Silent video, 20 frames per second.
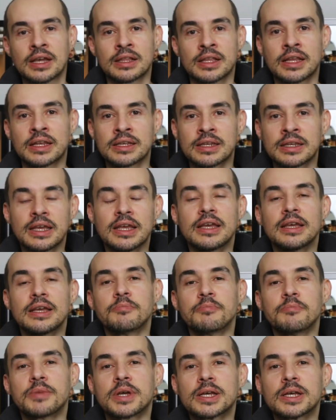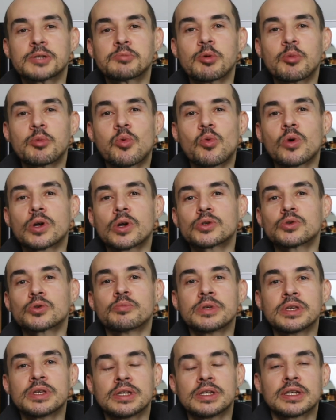And because people want to
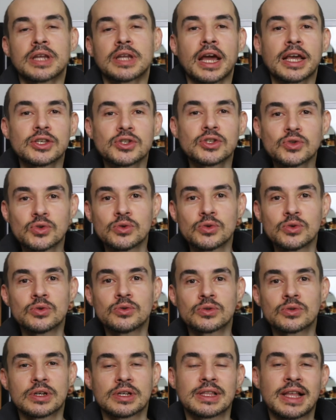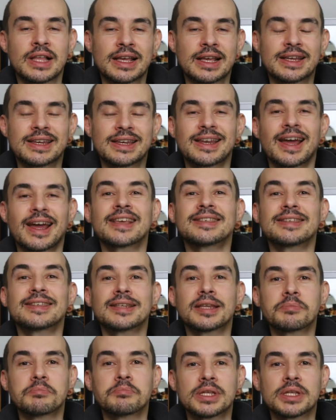be nice to you, like nice in a
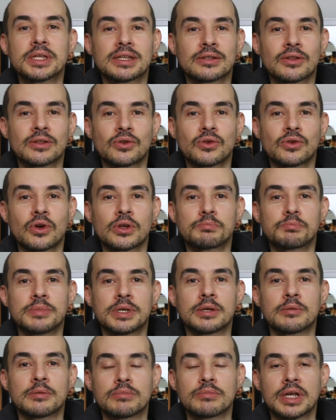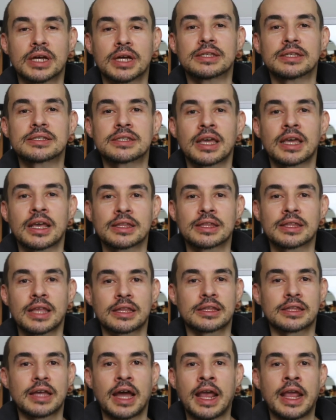mean, not being blunt, saying that
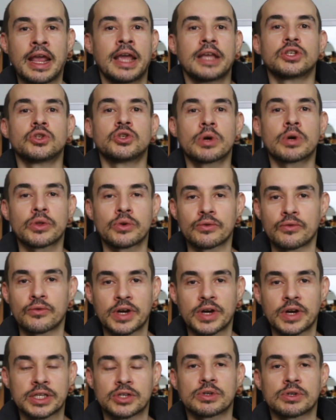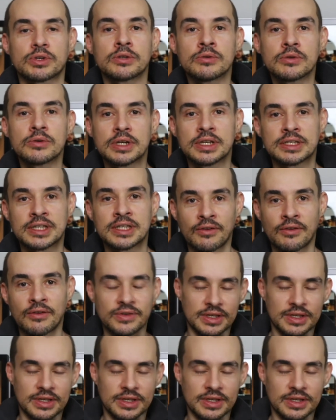I hate you, I don't fucking trust you, instead of